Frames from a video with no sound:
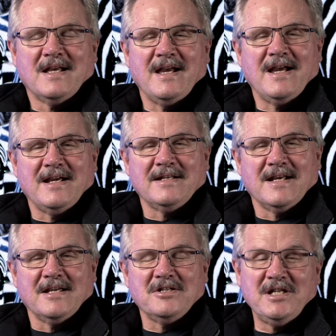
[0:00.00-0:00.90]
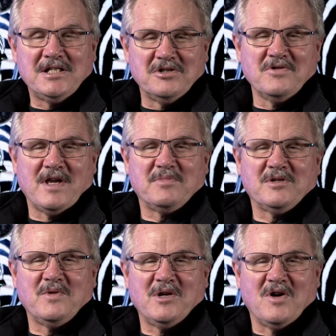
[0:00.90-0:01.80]
And you need to do that
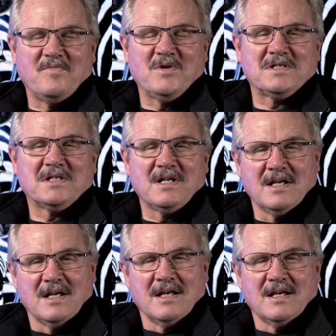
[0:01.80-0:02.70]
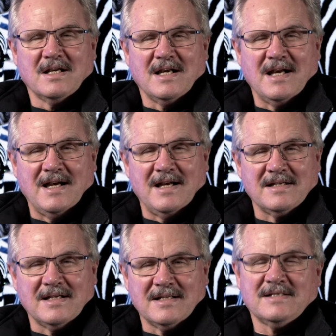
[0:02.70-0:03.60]
between
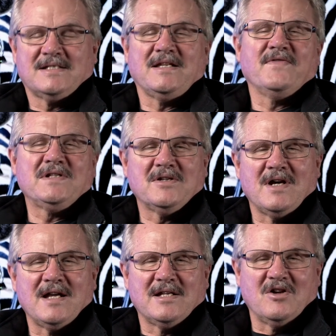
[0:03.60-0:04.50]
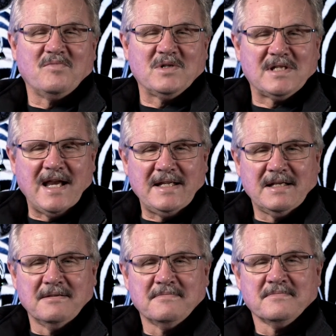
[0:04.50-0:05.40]
7:30 tonight and
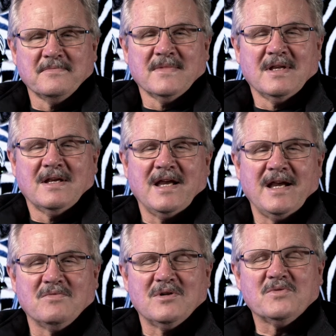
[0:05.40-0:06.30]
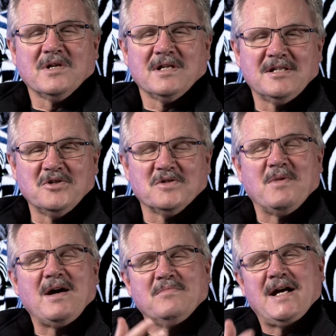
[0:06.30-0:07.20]
8:30. And what we're going to do is
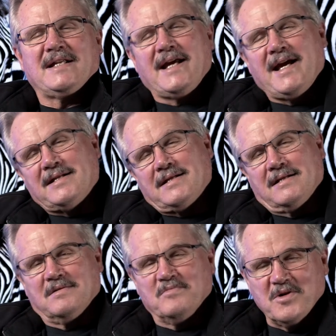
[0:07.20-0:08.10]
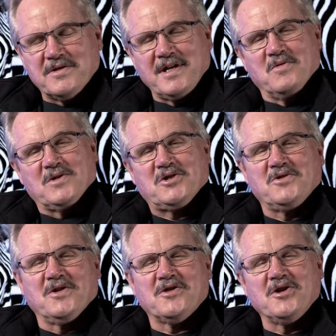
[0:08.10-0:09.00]
my dad's birthday was
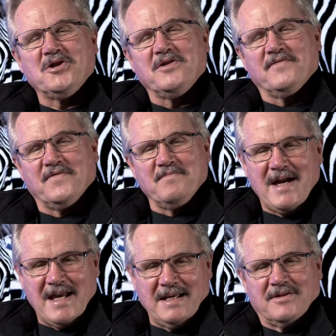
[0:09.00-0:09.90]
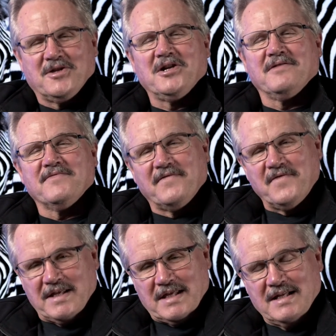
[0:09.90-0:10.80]
on the 3rd of May, 3rd of the
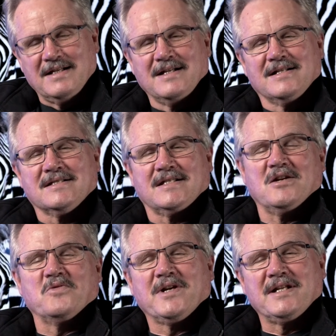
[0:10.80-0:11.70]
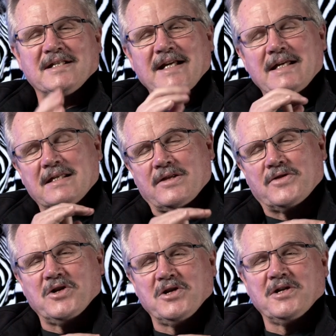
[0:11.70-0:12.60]
5th. So we're going to take the
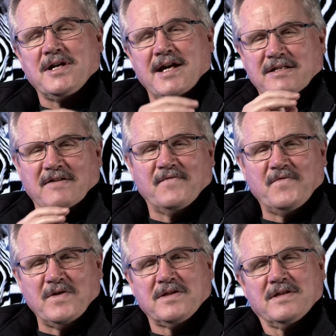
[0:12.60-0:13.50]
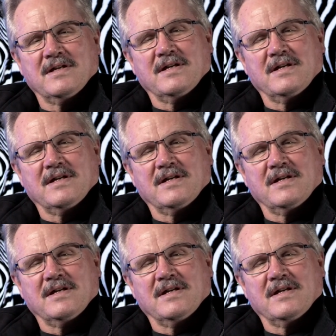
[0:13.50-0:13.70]
3rd and the 5th